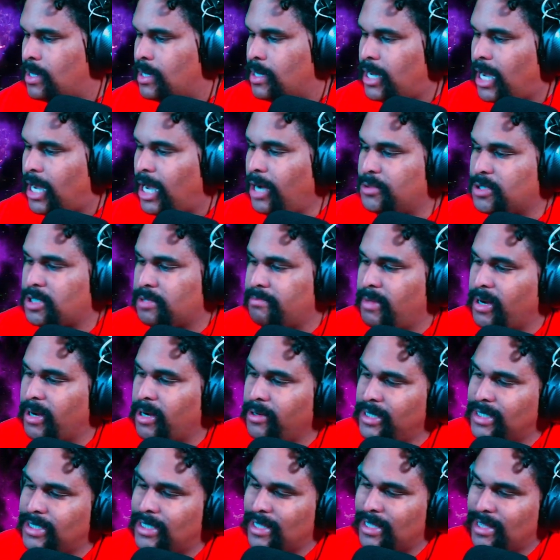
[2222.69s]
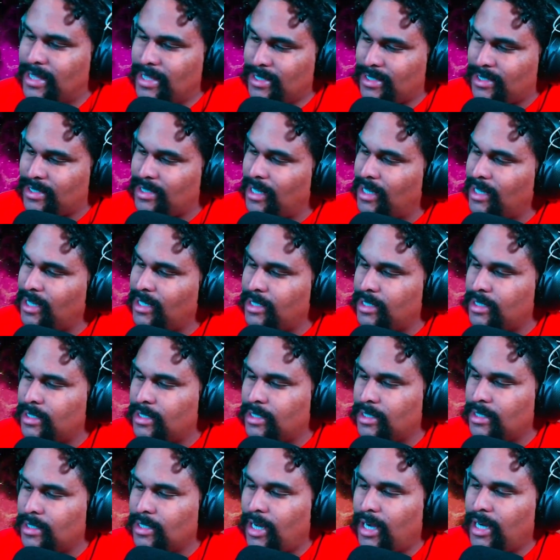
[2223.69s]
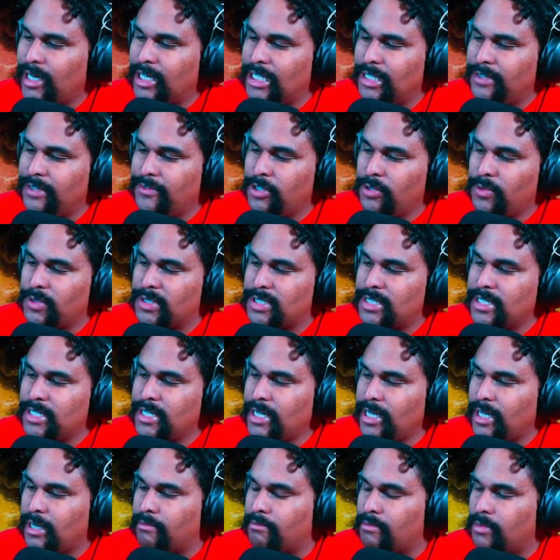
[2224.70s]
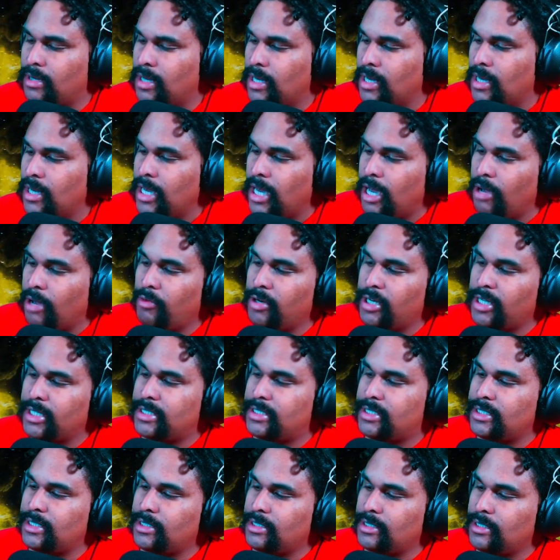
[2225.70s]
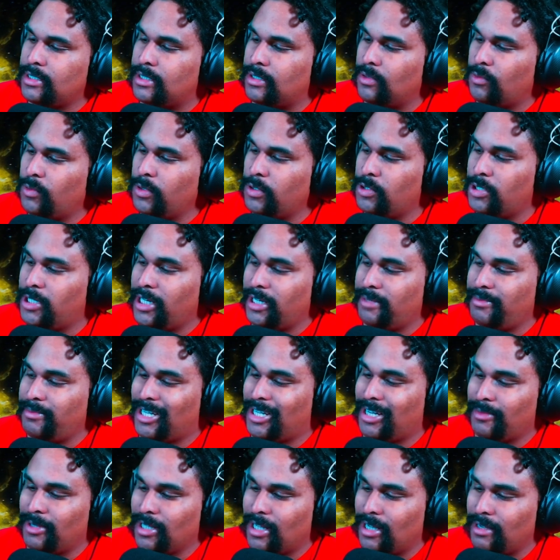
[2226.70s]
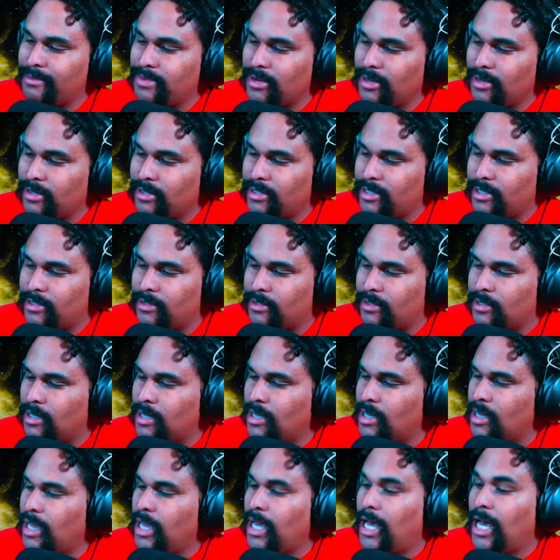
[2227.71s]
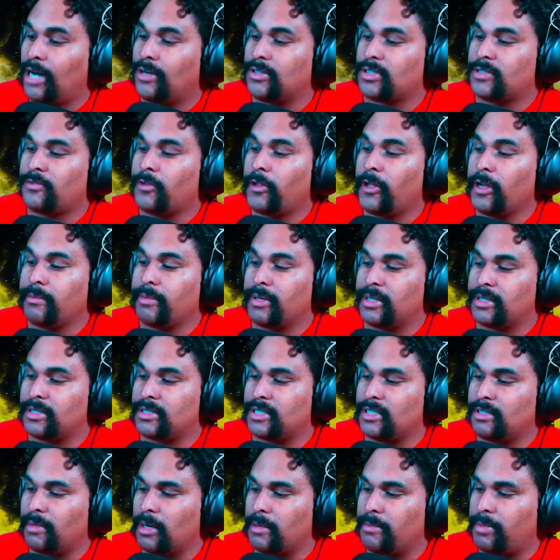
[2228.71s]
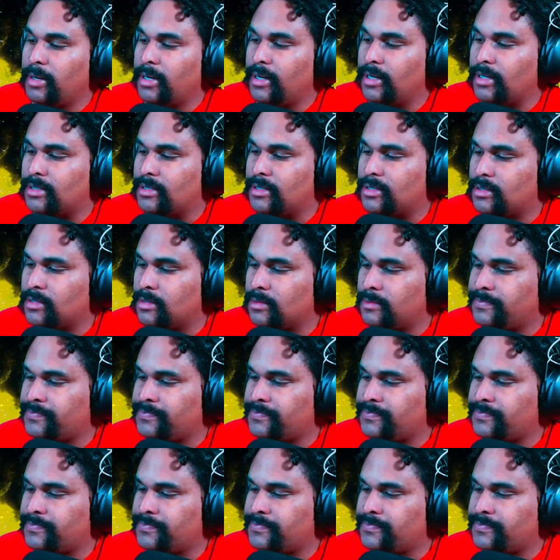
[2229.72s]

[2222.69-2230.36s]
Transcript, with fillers: I was married to this guy? I didn't even know his name. And when I did, when did I become a librarian? I was flying by the seat of my pants.